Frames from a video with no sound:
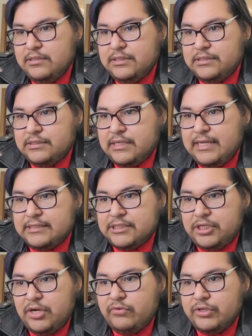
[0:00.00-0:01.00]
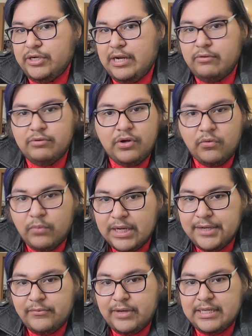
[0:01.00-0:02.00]
just get to know her. I don't know
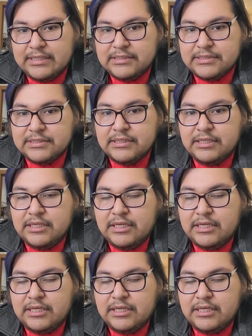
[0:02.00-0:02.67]
what it was,